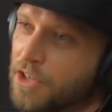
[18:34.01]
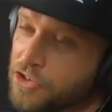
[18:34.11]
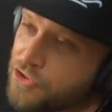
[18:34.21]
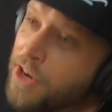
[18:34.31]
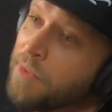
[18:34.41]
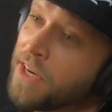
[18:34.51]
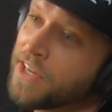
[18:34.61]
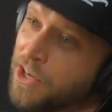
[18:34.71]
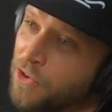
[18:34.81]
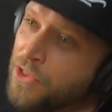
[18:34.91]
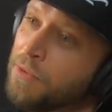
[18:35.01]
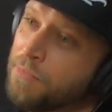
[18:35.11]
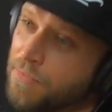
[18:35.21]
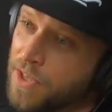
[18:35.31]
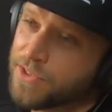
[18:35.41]
The streaming killed the
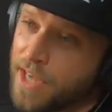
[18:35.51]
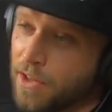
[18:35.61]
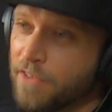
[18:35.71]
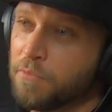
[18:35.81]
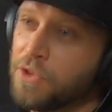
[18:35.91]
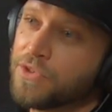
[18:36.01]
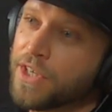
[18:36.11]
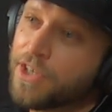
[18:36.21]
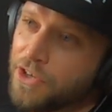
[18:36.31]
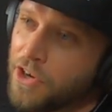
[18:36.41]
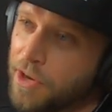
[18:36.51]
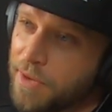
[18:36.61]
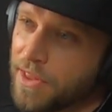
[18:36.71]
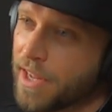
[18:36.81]
the sale of music. You know what I mean?